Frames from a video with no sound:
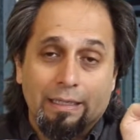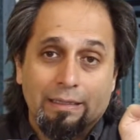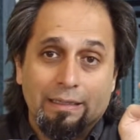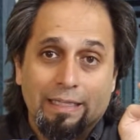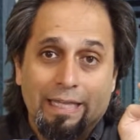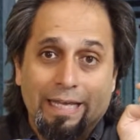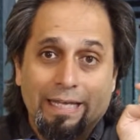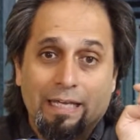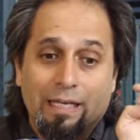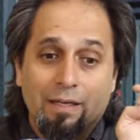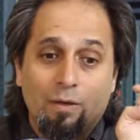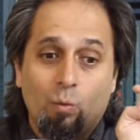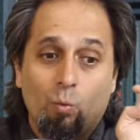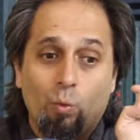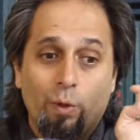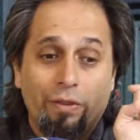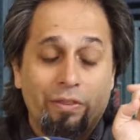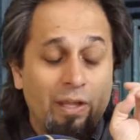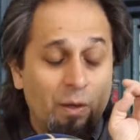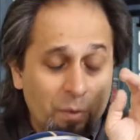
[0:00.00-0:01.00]
Like,
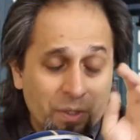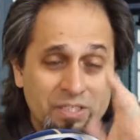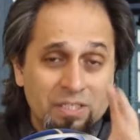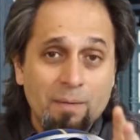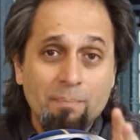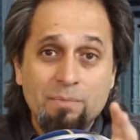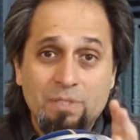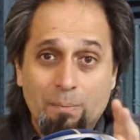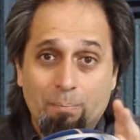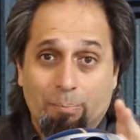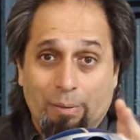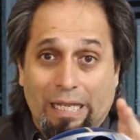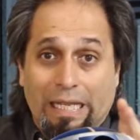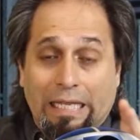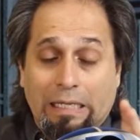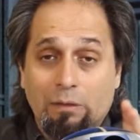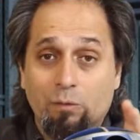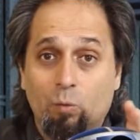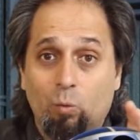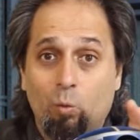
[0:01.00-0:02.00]
there was some
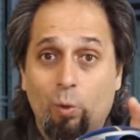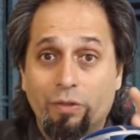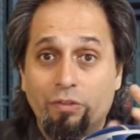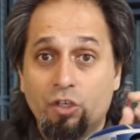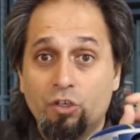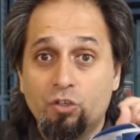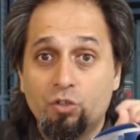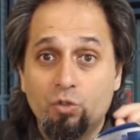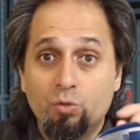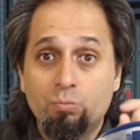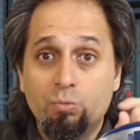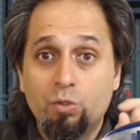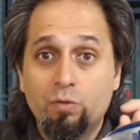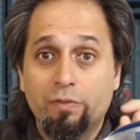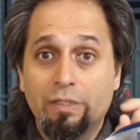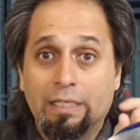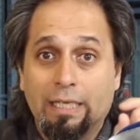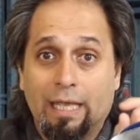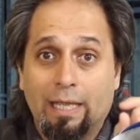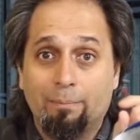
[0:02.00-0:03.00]
debate when the new
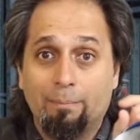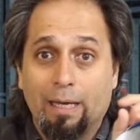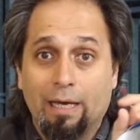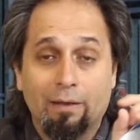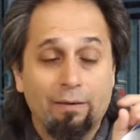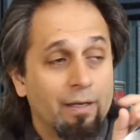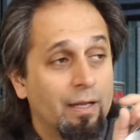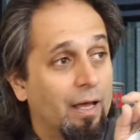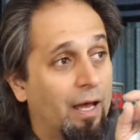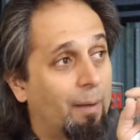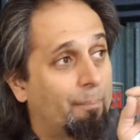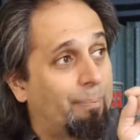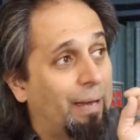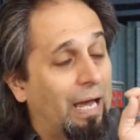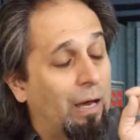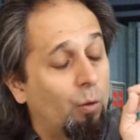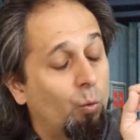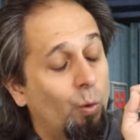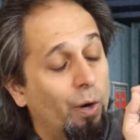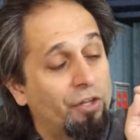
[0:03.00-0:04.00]
movie came out
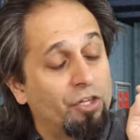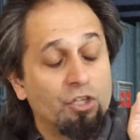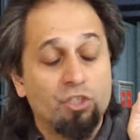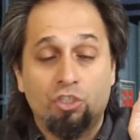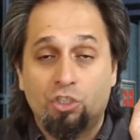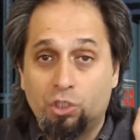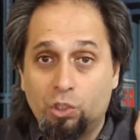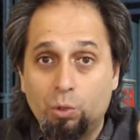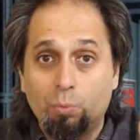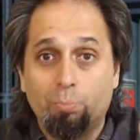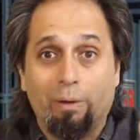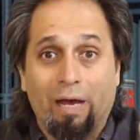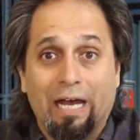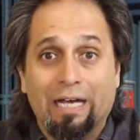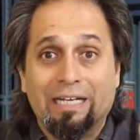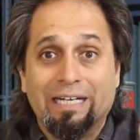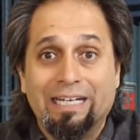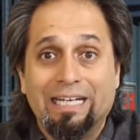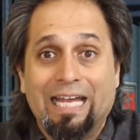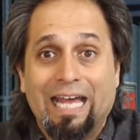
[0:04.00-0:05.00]
about whether
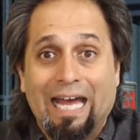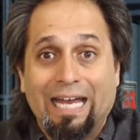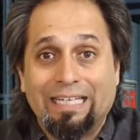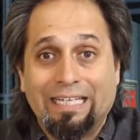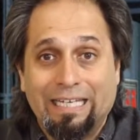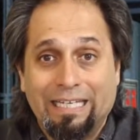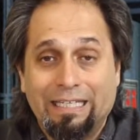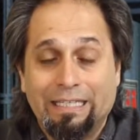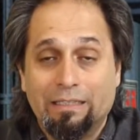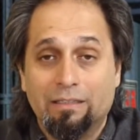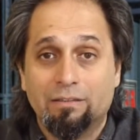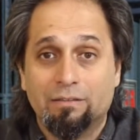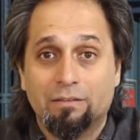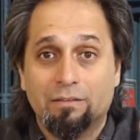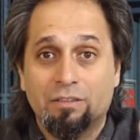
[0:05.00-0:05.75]
Chewbacca got killed.